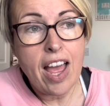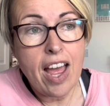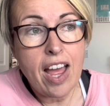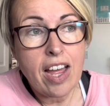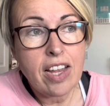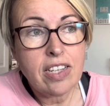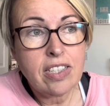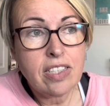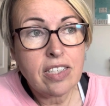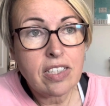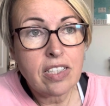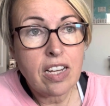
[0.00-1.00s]

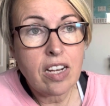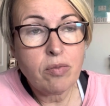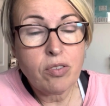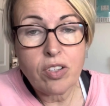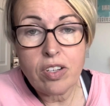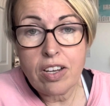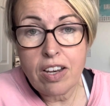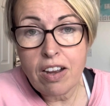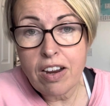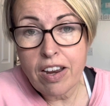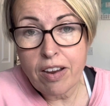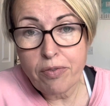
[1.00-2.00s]
And I'm not going to
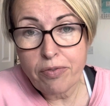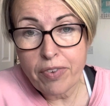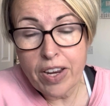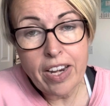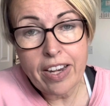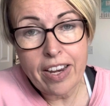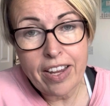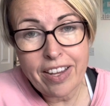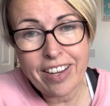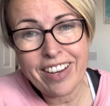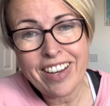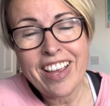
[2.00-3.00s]
lie, I'm feeling
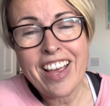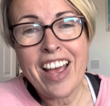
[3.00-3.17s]
it.